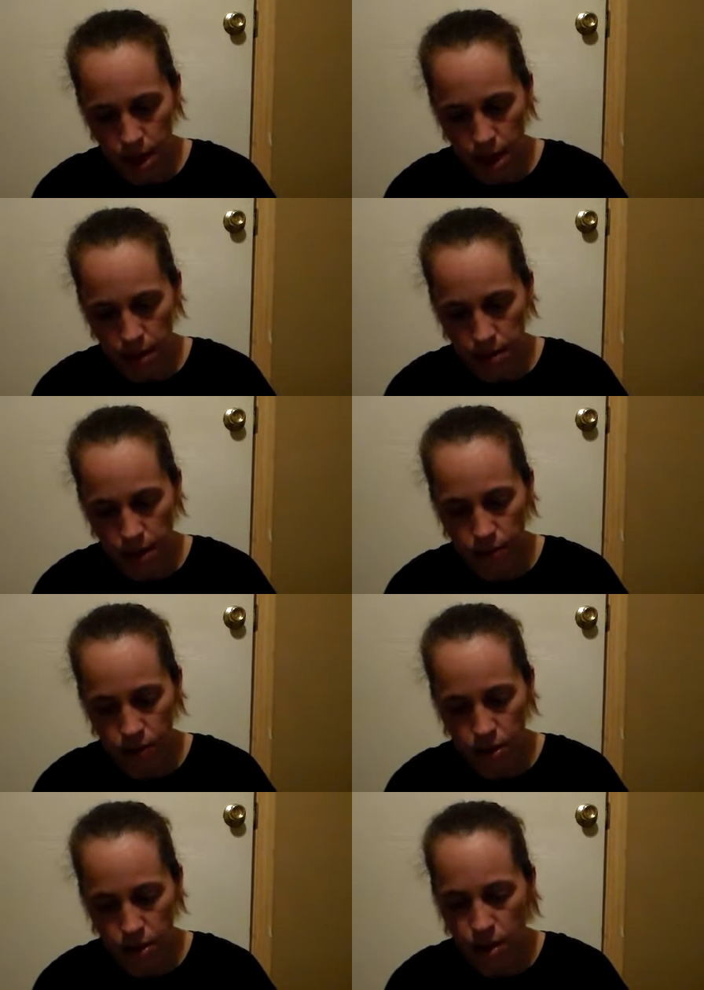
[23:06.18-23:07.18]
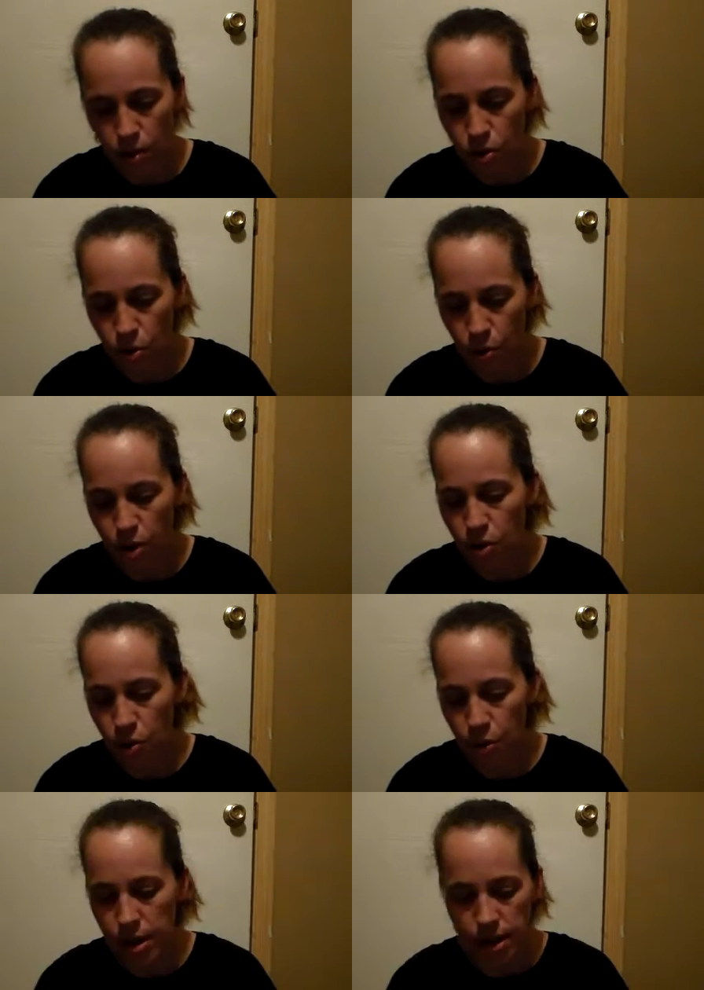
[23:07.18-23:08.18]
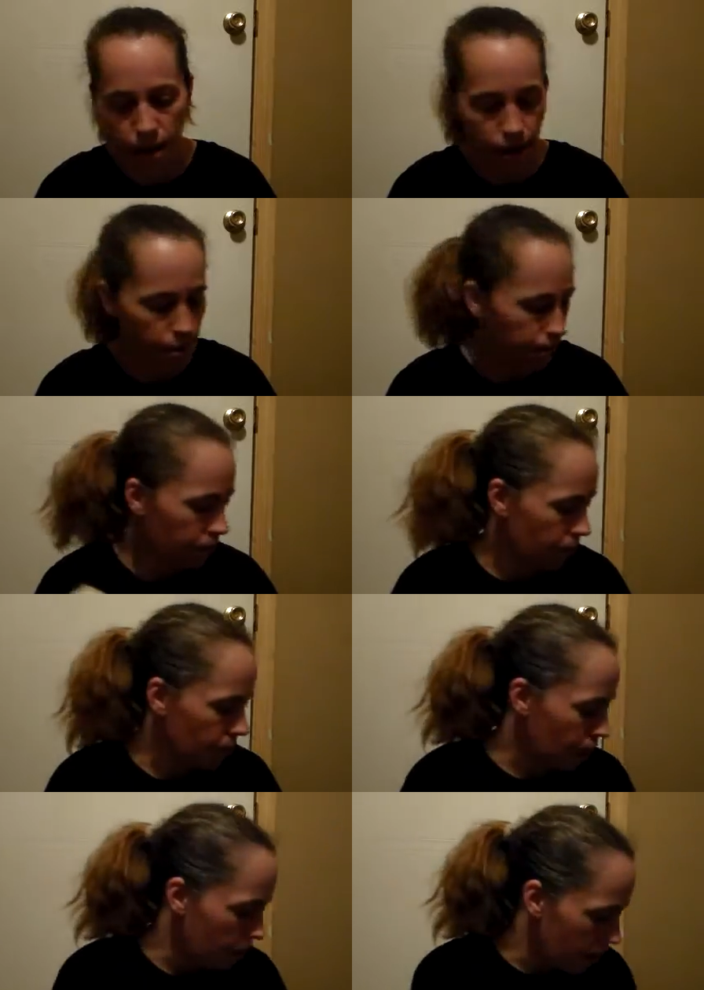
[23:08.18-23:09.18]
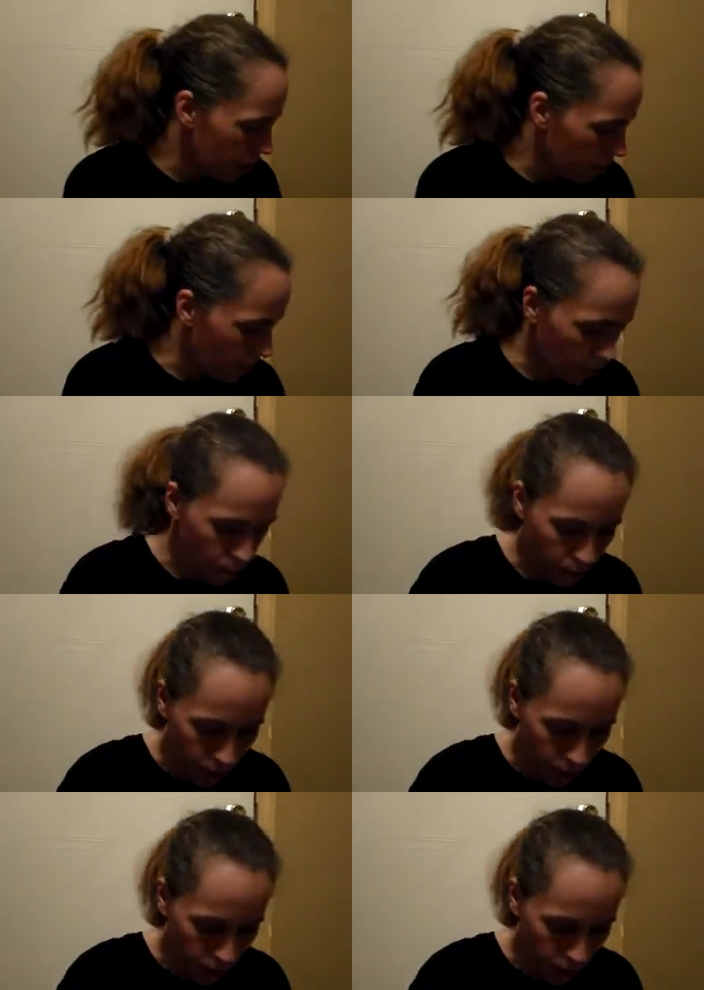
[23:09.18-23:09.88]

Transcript: looks like several just little short stories in here. So, that's pretty